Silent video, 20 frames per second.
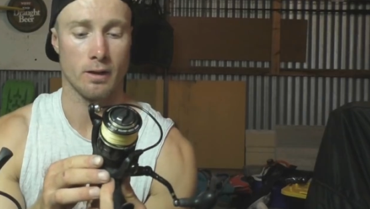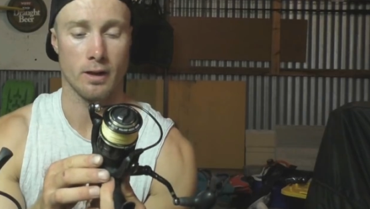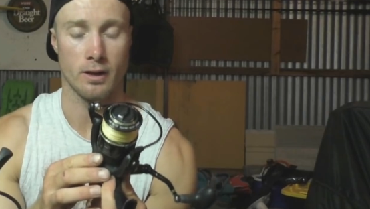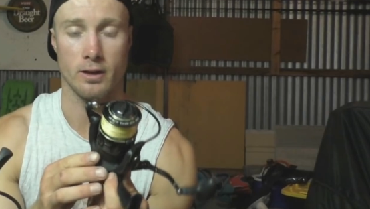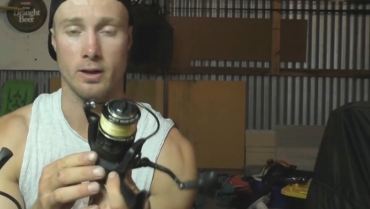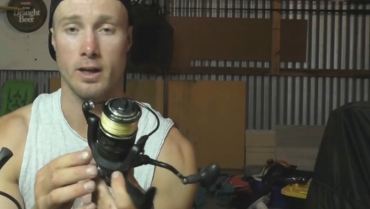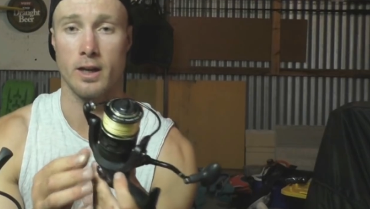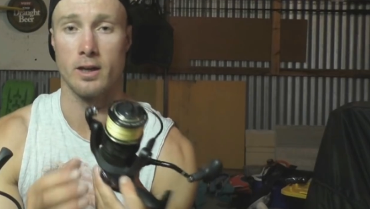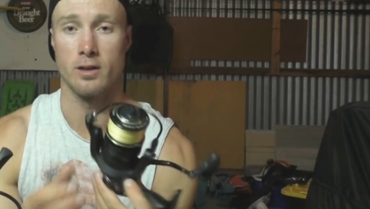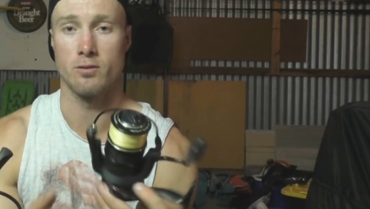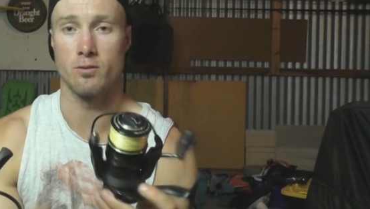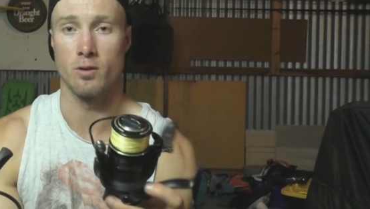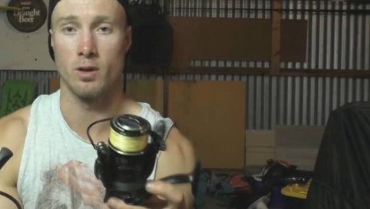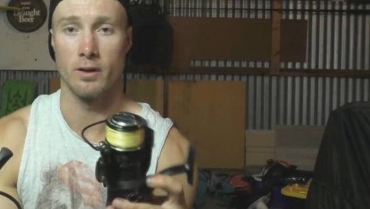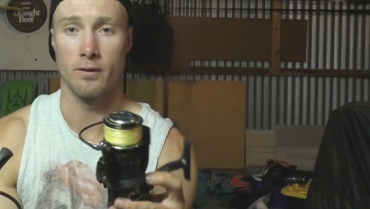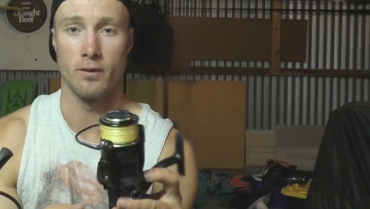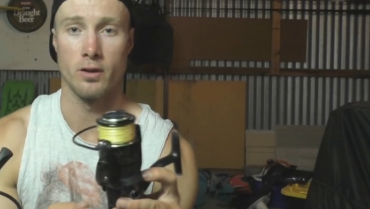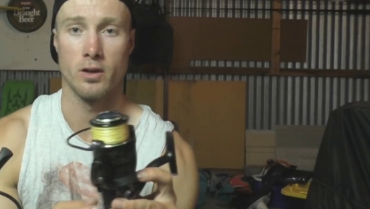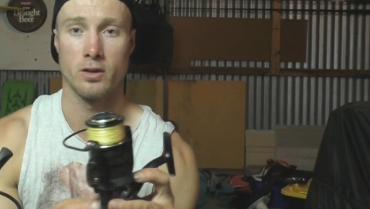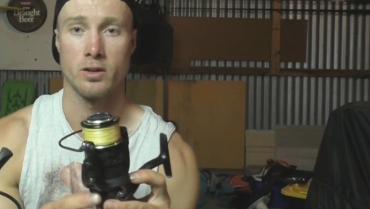And yeah, it's
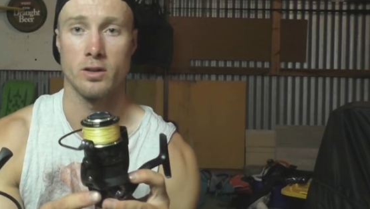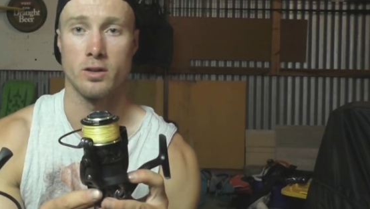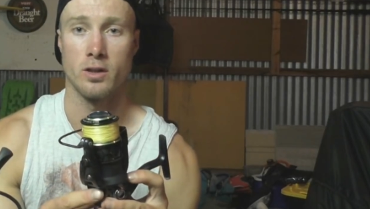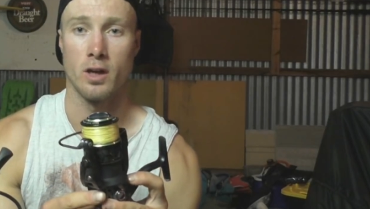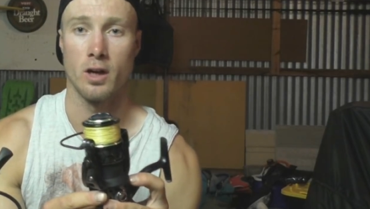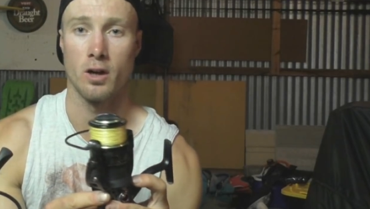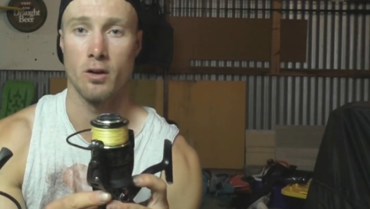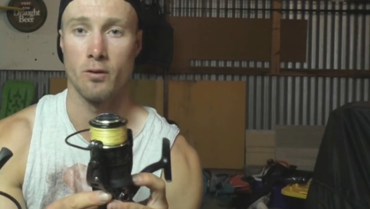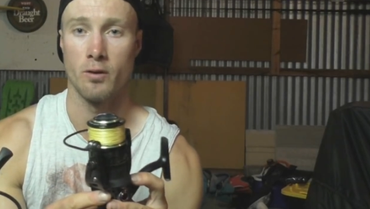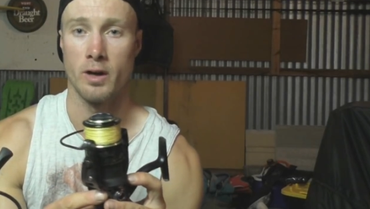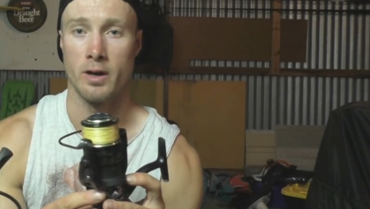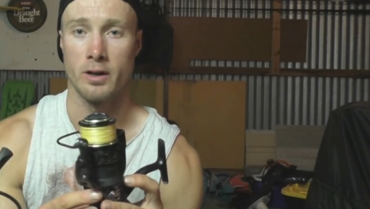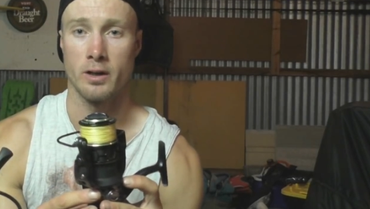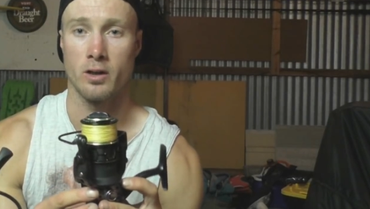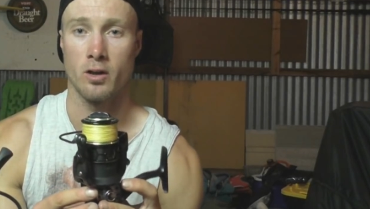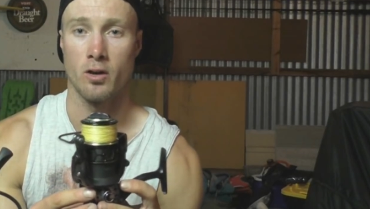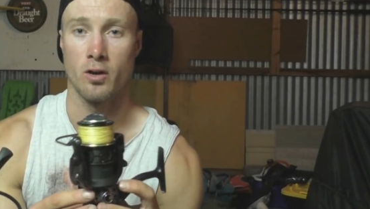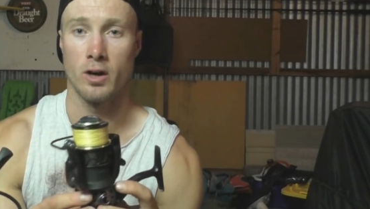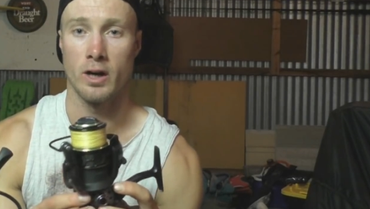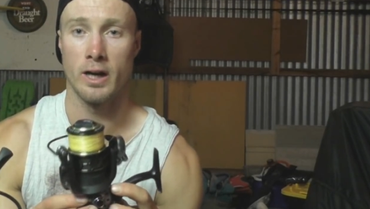really versatile around the
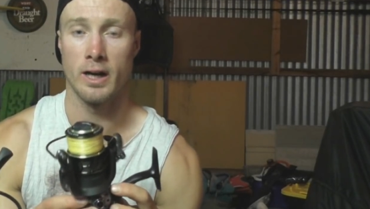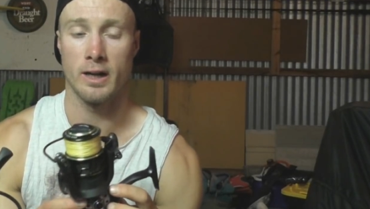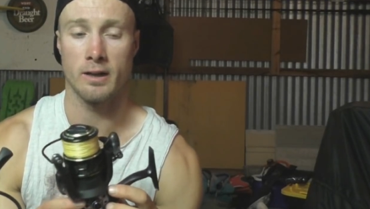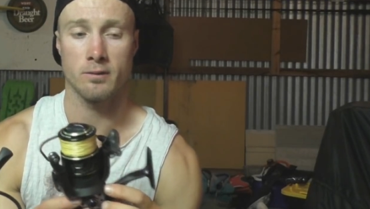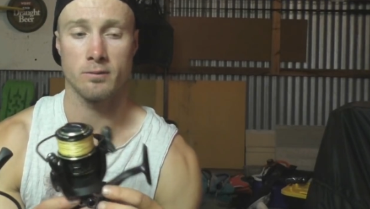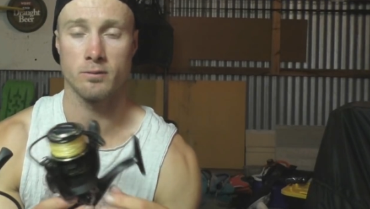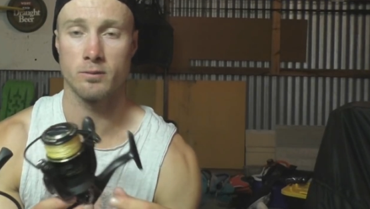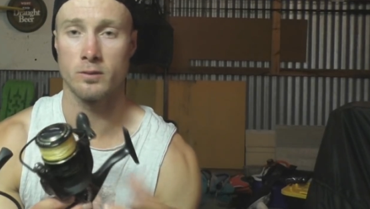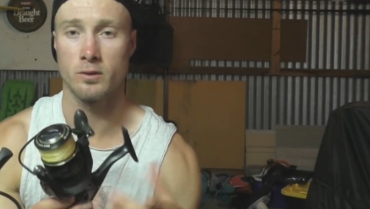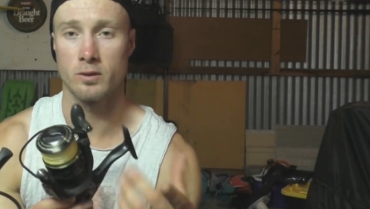kayak,